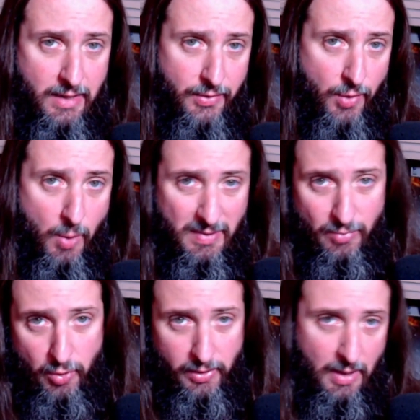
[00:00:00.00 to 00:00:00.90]
They'll all be
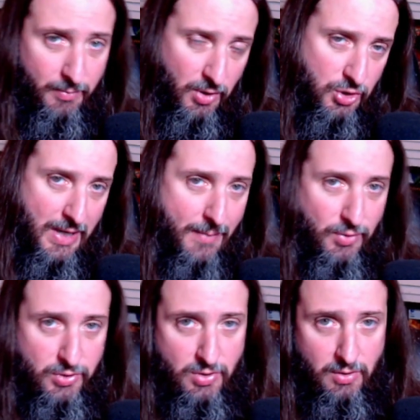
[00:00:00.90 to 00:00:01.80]
broken up into
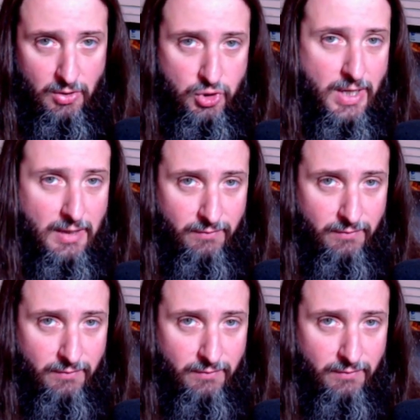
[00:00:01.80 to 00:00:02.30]
chapters, so you can check